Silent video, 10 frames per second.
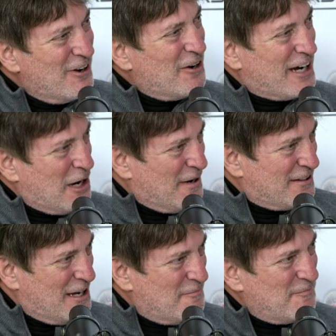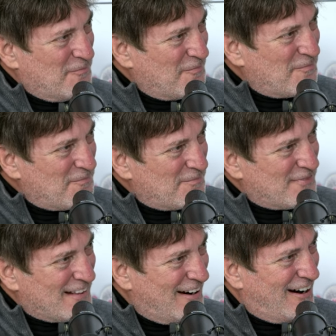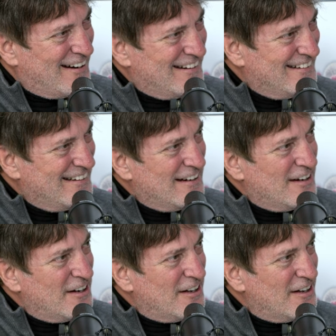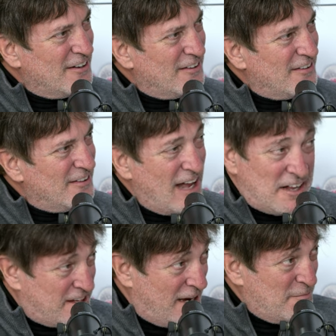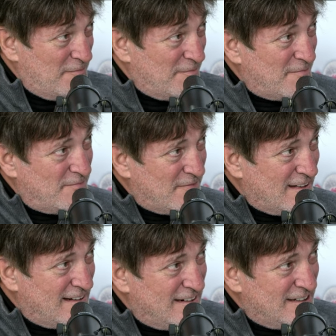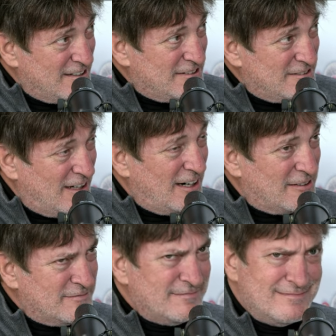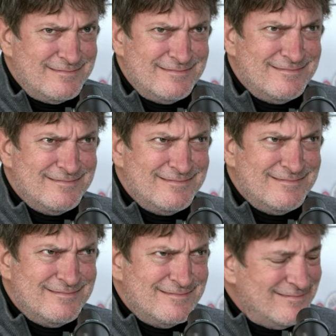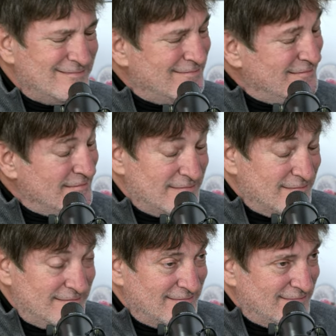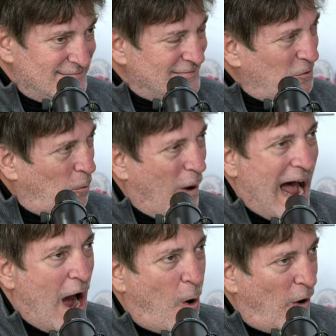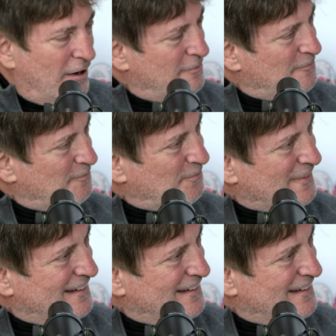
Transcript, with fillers: These mics are doing great. They're going to pick us up. And then occasionally just the screaming in the background sometimes gets picked up.